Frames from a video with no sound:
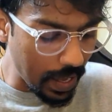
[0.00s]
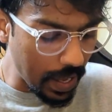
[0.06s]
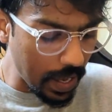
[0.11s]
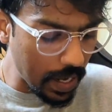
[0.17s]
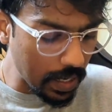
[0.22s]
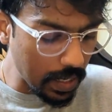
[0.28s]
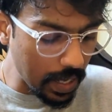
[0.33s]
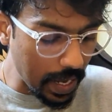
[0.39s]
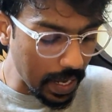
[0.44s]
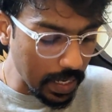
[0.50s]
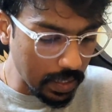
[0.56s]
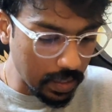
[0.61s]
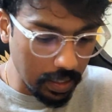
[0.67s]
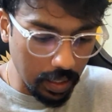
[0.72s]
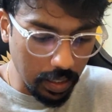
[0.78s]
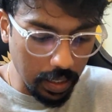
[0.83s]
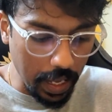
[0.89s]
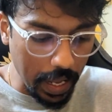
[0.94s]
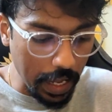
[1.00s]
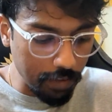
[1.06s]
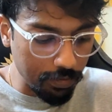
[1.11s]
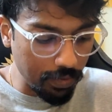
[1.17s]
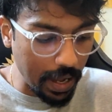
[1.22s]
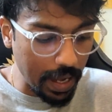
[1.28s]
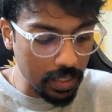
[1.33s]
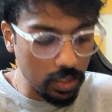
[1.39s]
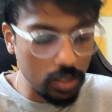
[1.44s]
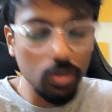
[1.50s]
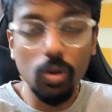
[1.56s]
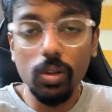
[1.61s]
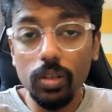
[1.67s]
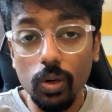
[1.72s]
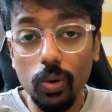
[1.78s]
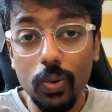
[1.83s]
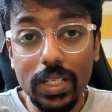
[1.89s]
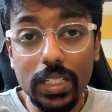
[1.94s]
And I think I've answered
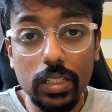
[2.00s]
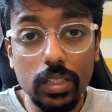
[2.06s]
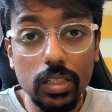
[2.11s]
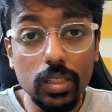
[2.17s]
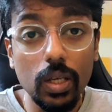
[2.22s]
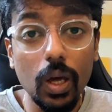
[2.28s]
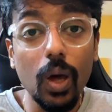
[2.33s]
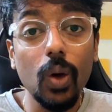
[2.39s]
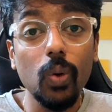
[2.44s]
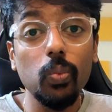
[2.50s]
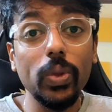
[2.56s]
all the questions.